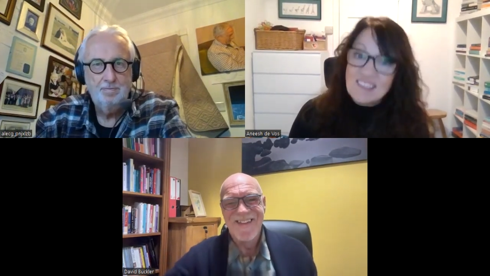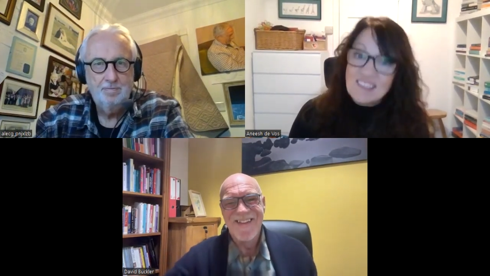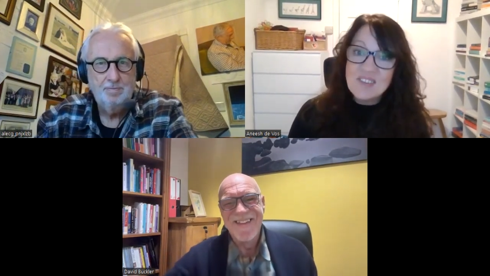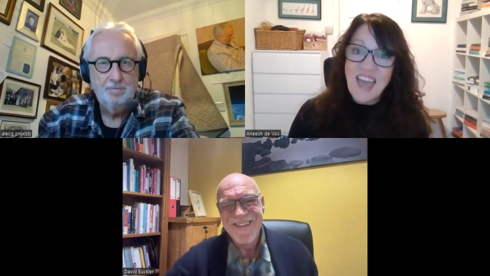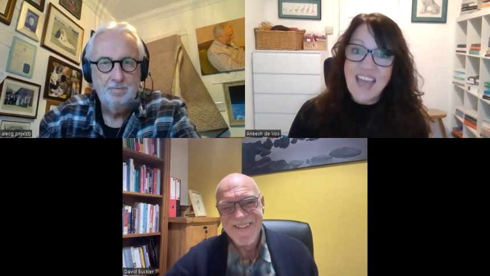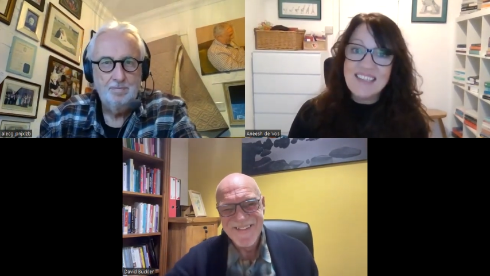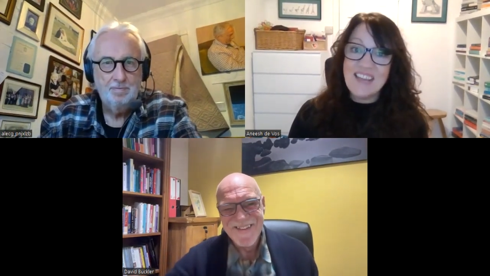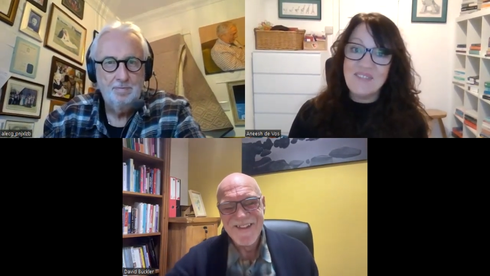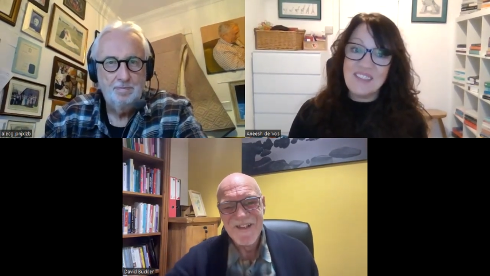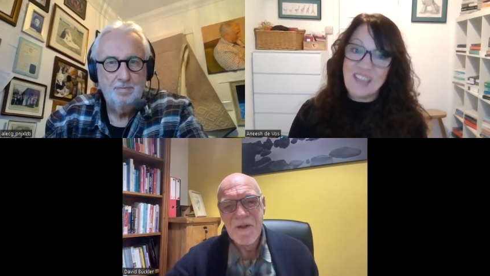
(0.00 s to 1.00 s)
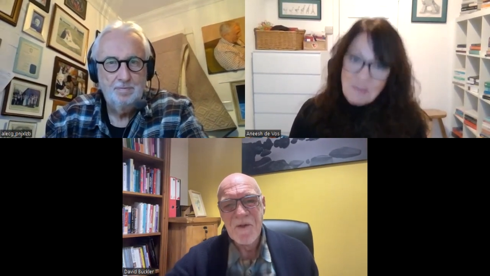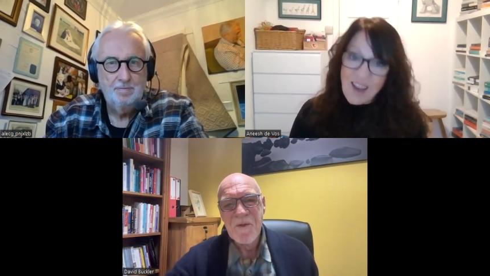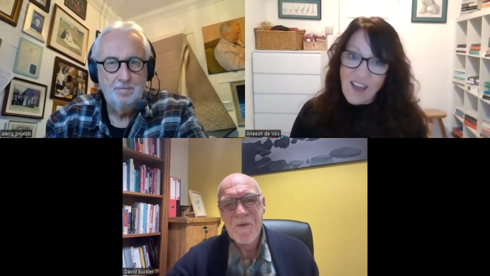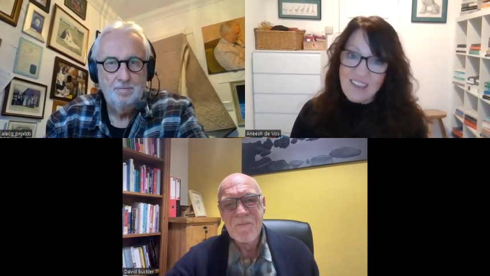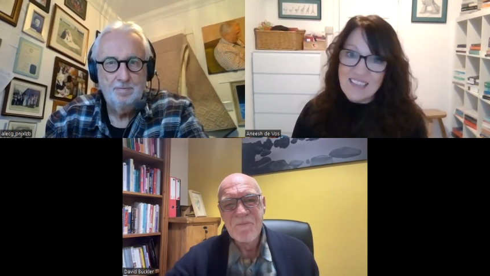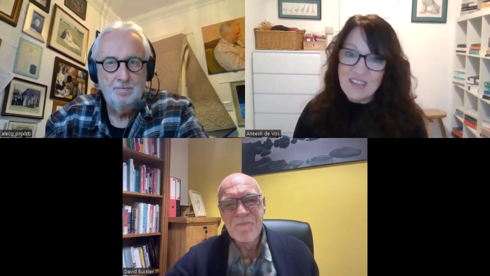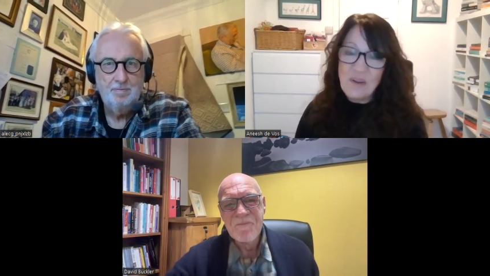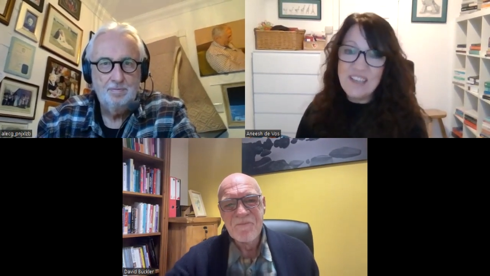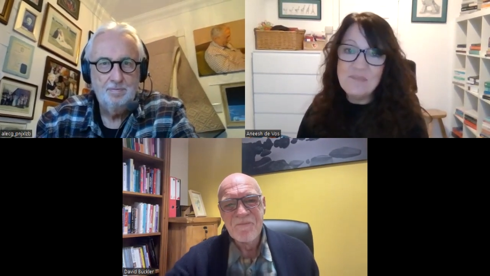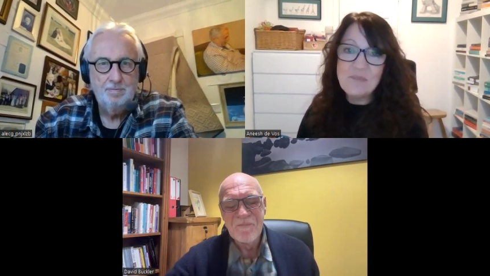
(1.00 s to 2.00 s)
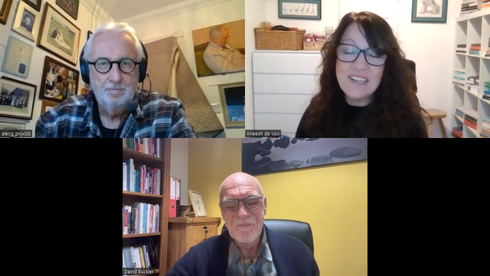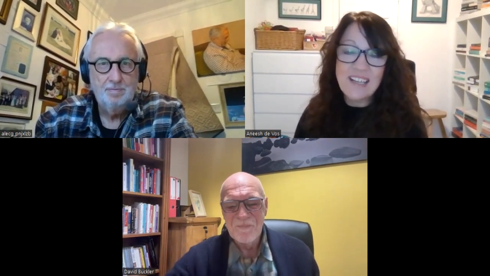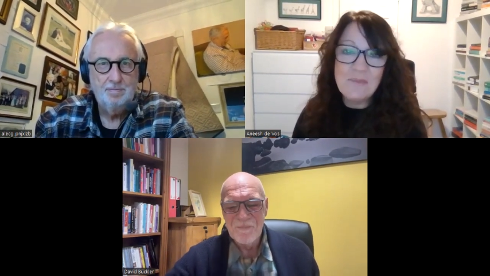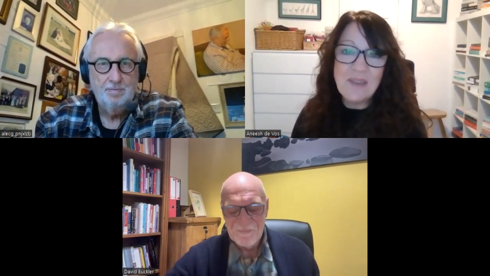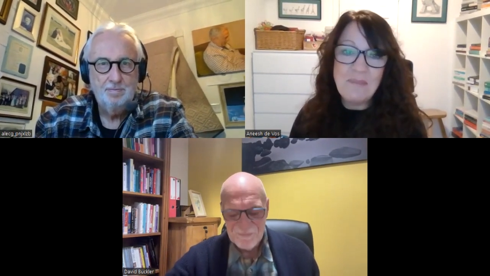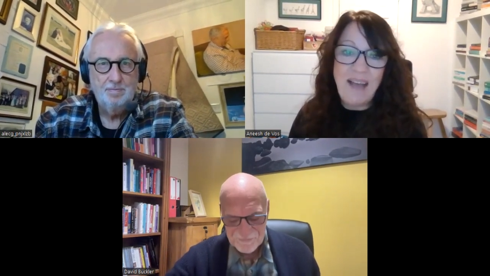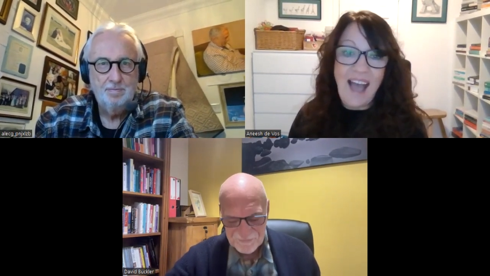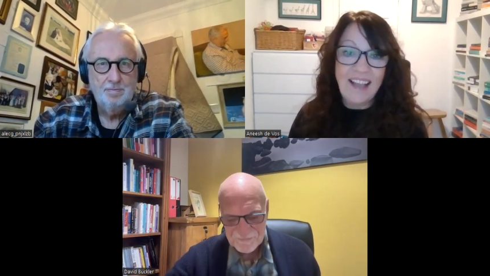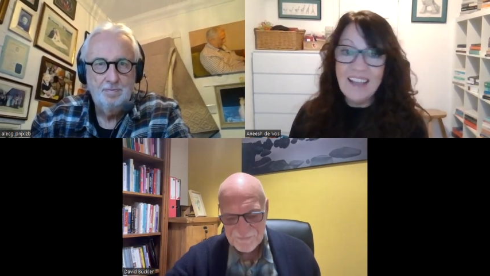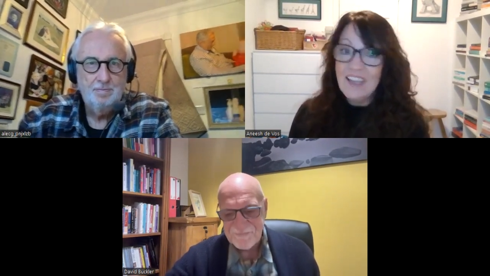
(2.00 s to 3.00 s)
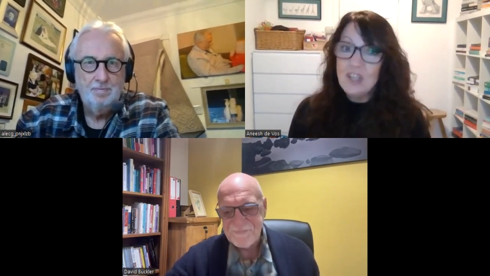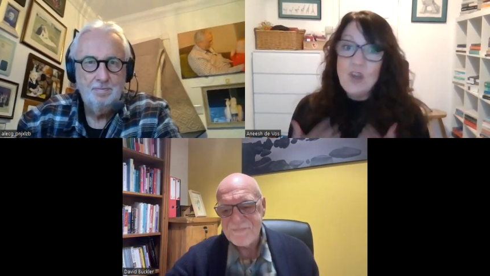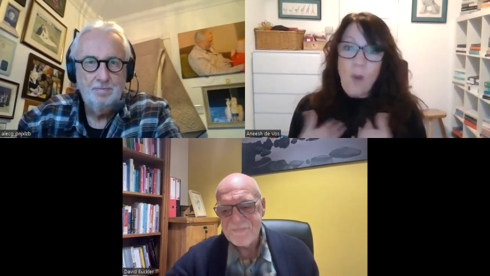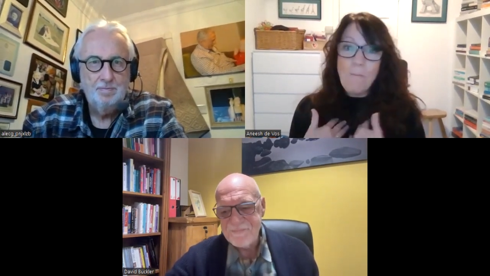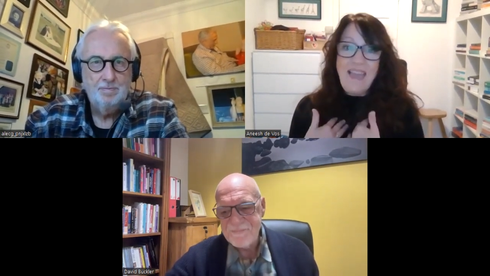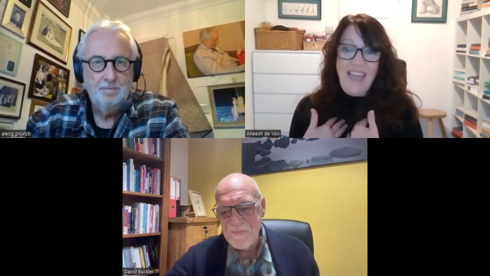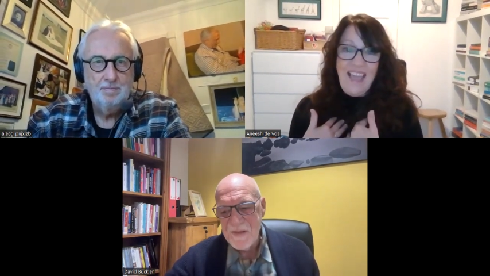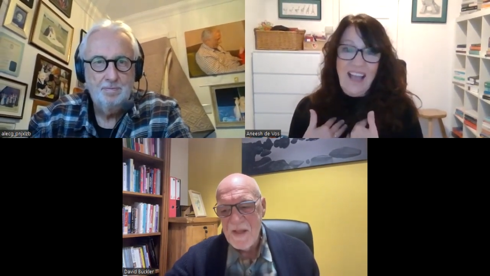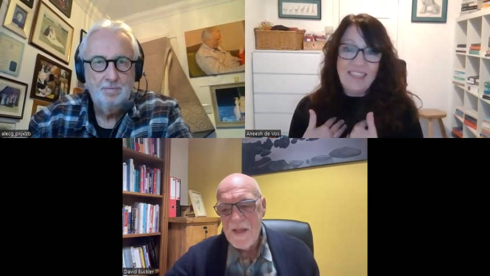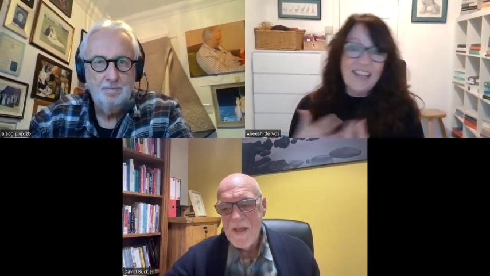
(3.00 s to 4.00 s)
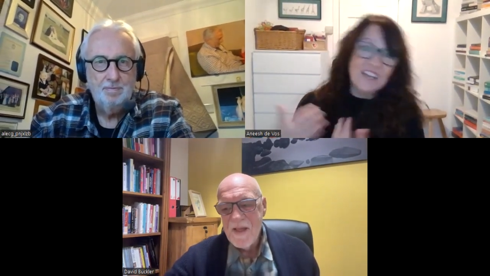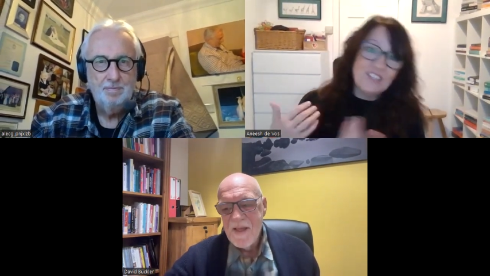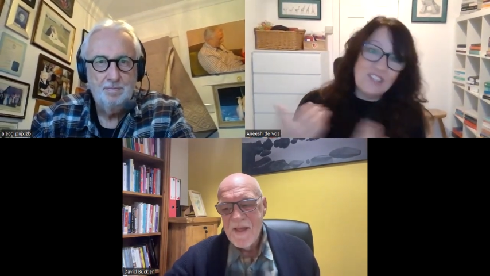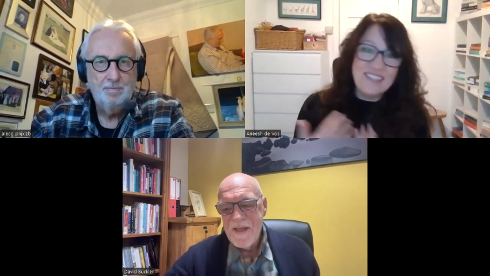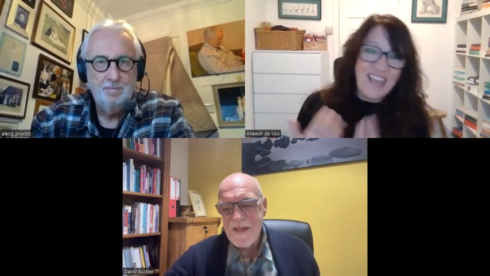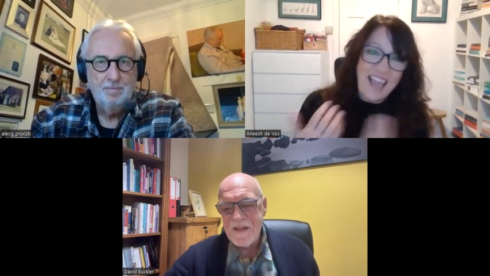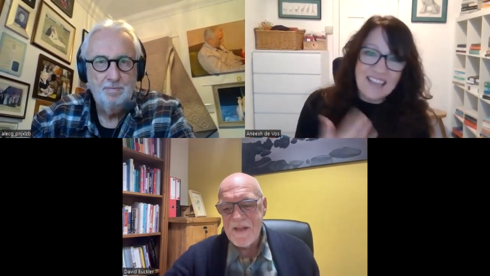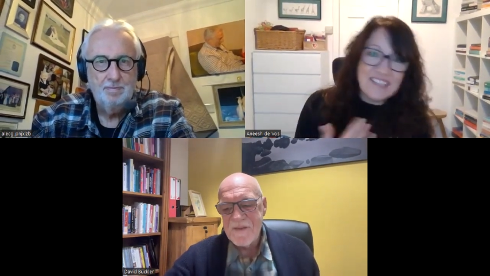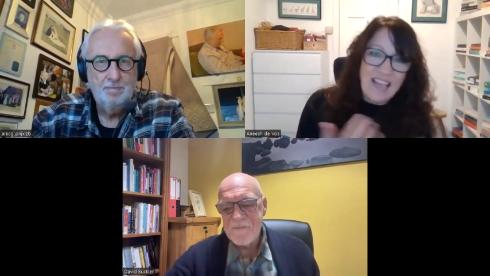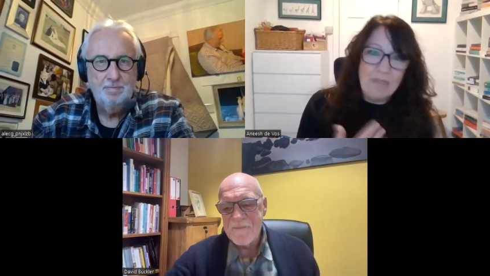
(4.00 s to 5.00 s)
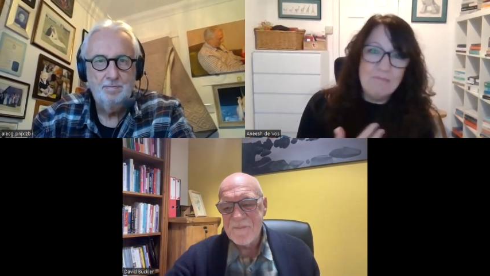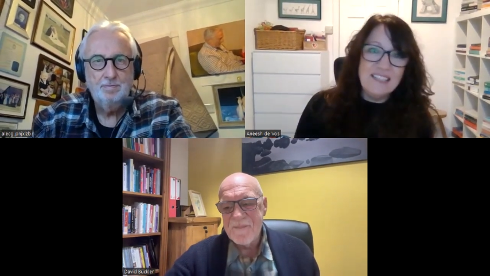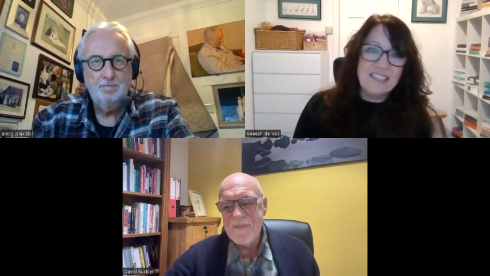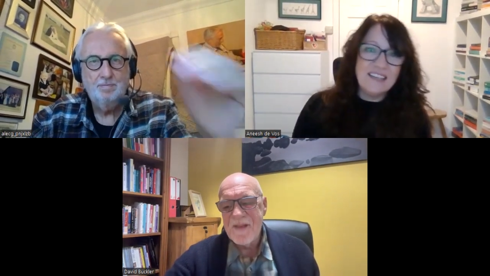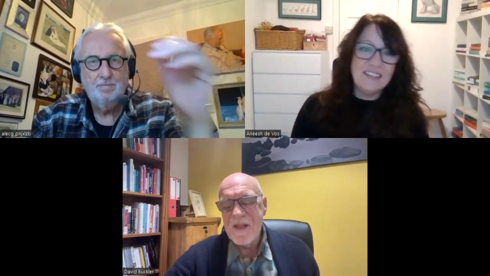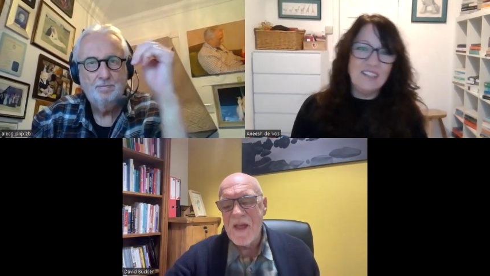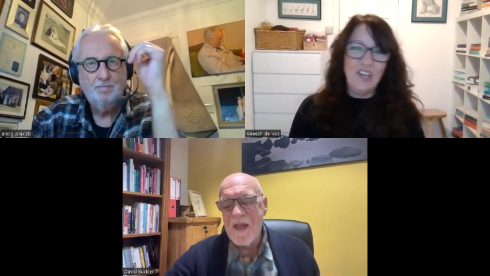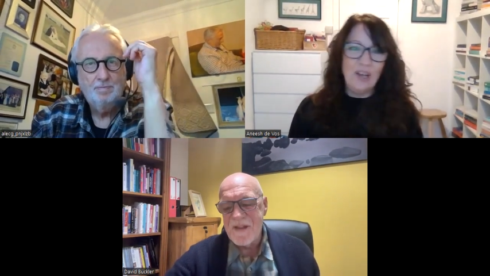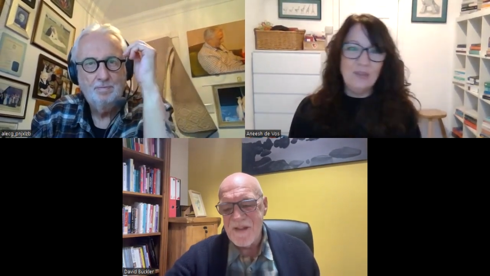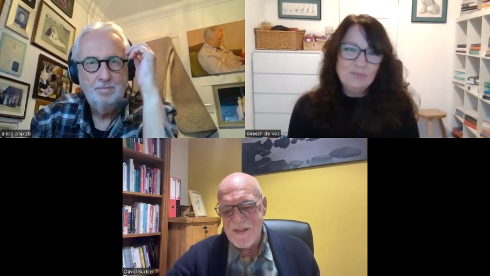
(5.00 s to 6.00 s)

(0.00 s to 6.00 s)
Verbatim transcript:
Speaker 1: They're still there, David. They've been asking when you, we're coming back. Not me. I think I just they accept me to, you